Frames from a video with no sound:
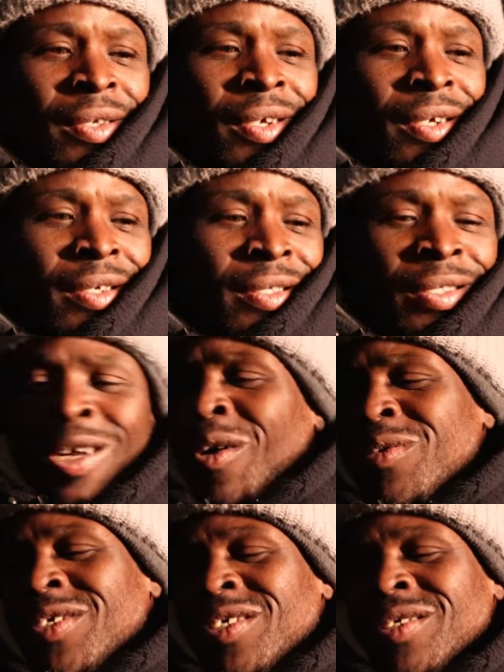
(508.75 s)
Yeah,
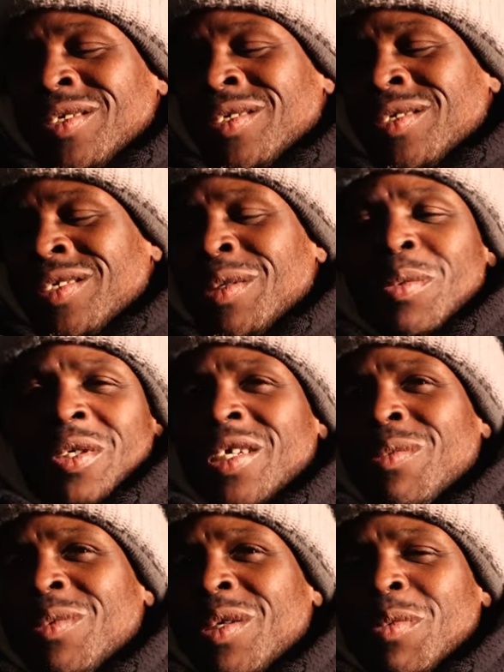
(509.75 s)
go on, get, give me,
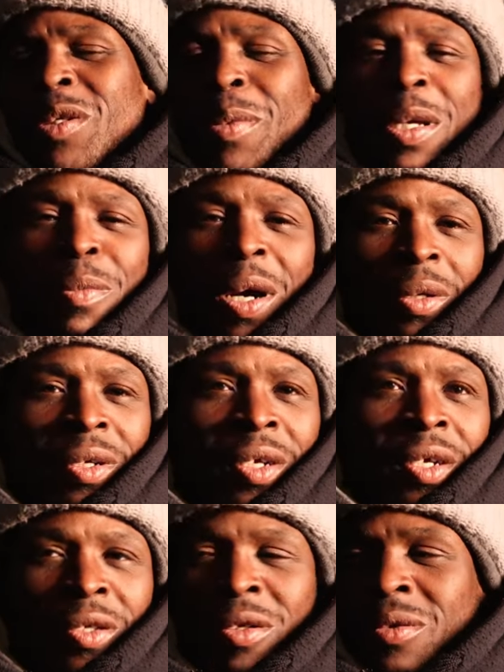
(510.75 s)
give me, give me your baby bottle.
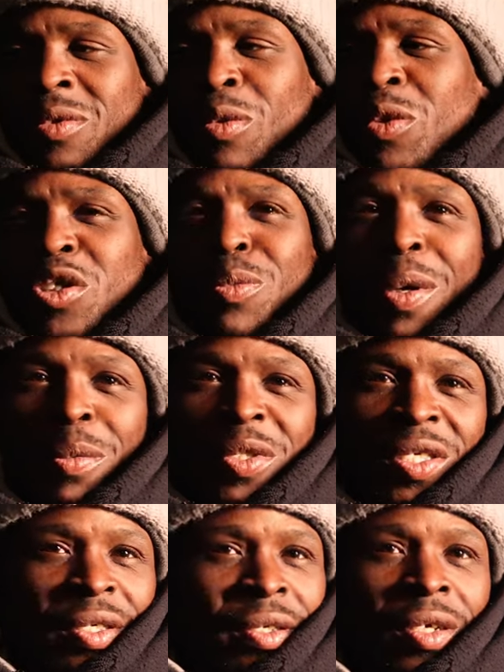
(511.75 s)
Don't let your
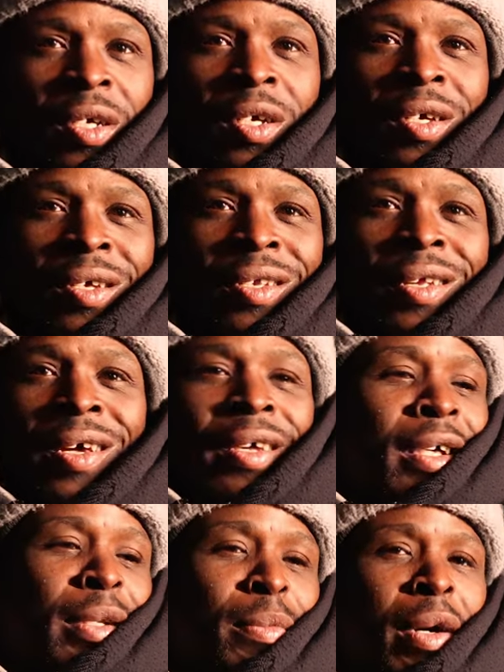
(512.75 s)
mama see you. know,
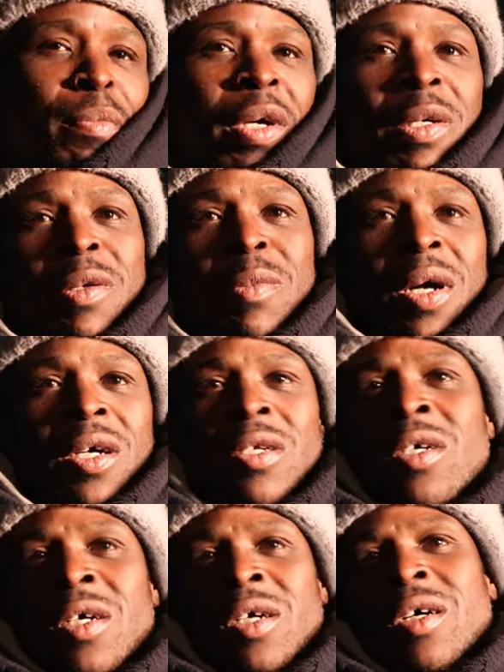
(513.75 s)
I added my baby
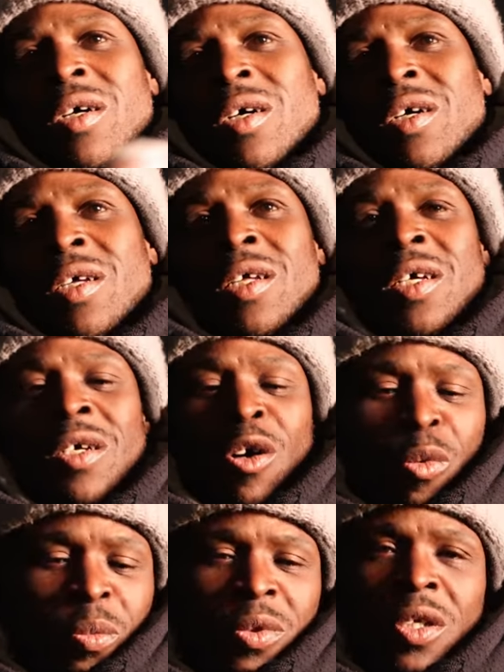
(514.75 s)
bottle and I
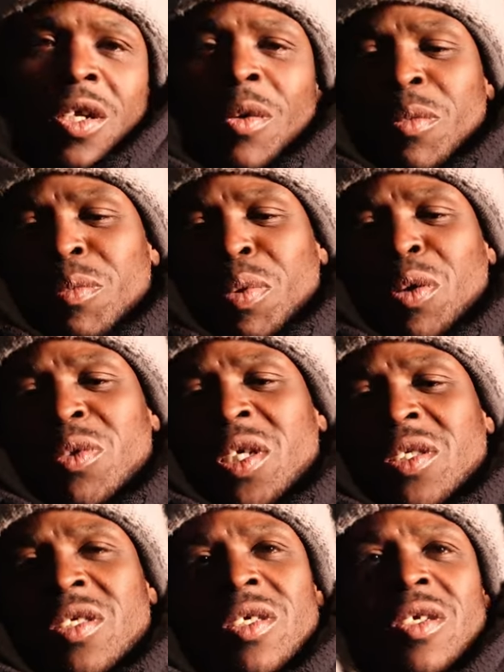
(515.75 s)
opened it up and
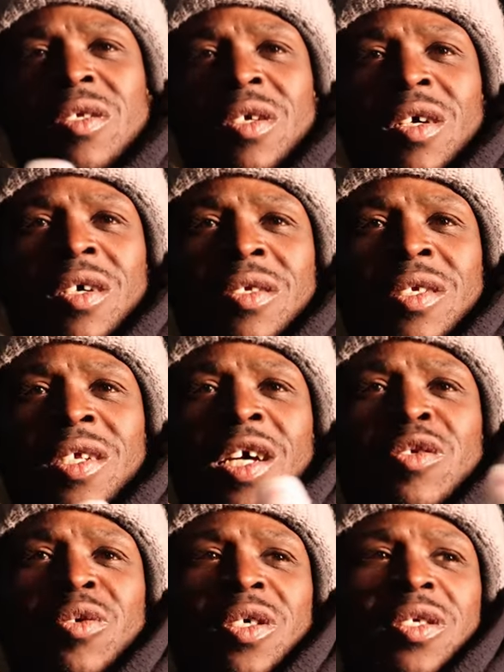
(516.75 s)
poured that shit in there, and
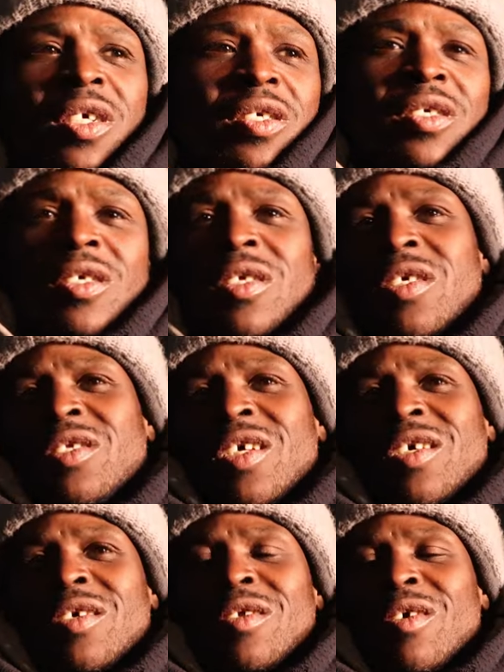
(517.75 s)
then I drank that shit. And this
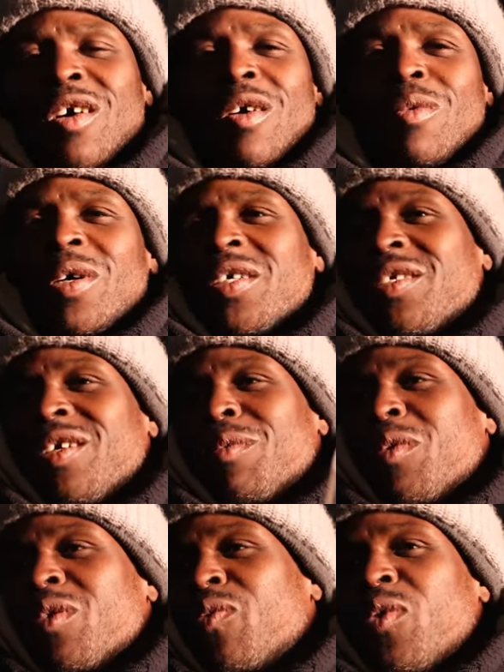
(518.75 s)
thing, you know, I'm waking
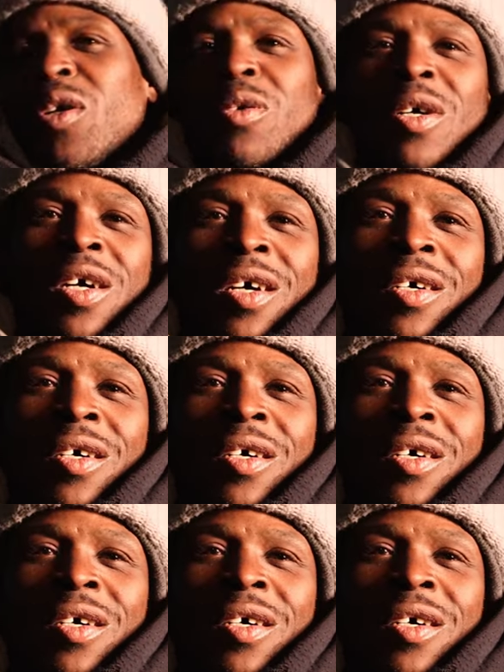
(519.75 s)
up on the floor.